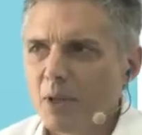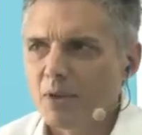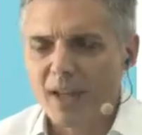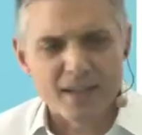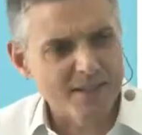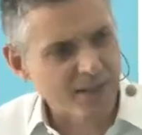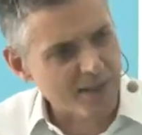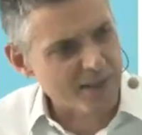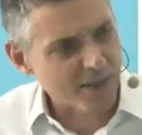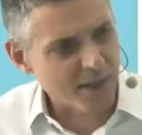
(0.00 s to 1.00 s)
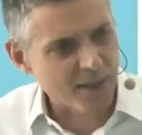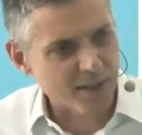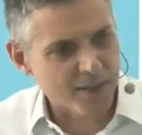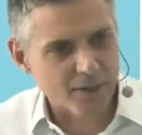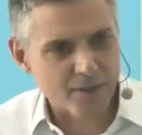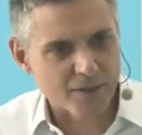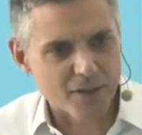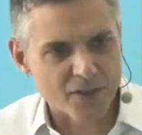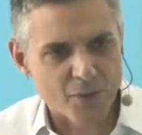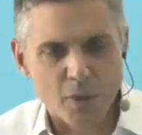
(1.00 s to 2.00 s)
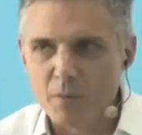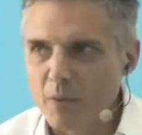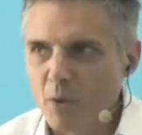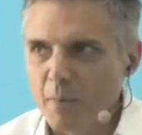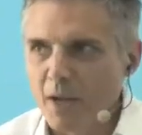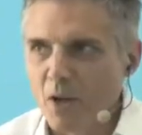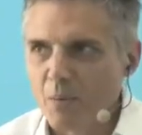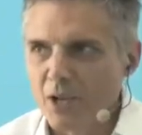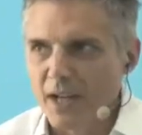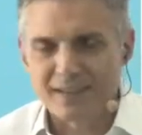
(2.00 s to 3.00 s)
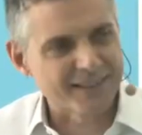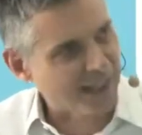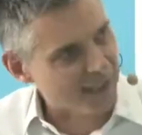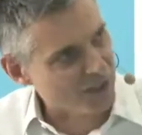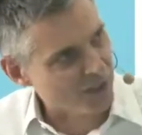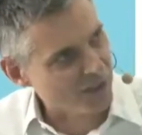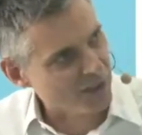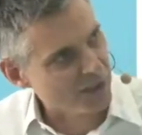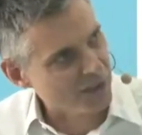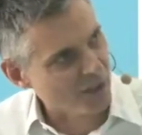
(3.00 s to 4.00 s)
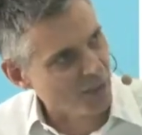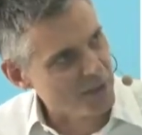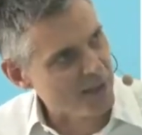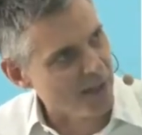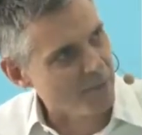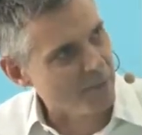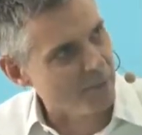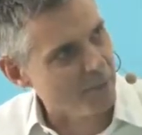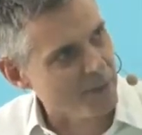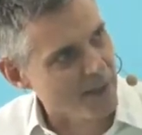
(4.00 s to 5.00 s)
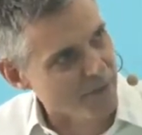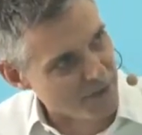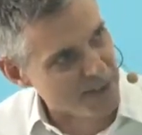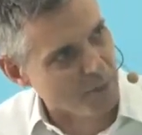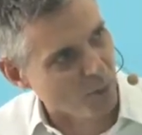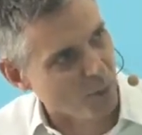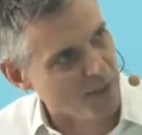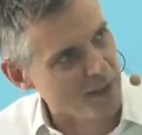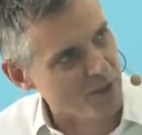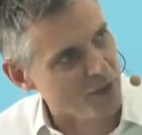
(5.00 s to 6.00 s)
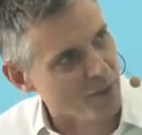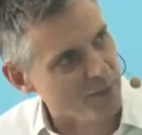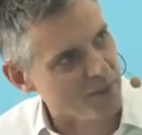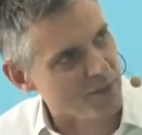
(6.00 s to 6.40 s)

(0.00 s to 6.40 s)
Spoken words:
beyond that, is there any other feature? What about object detection, Guillaume? Is that feasible with these chirp